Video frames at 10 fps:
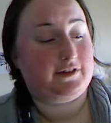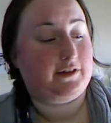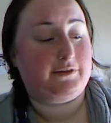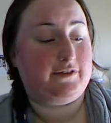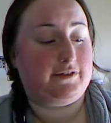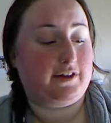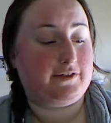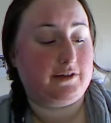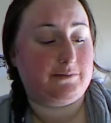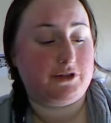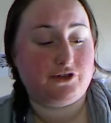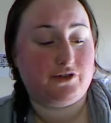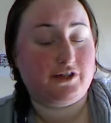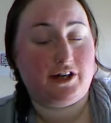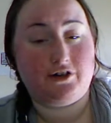it sometimes doesn't, but
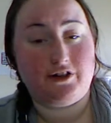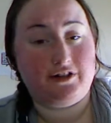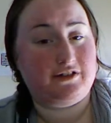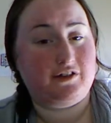during Nano it's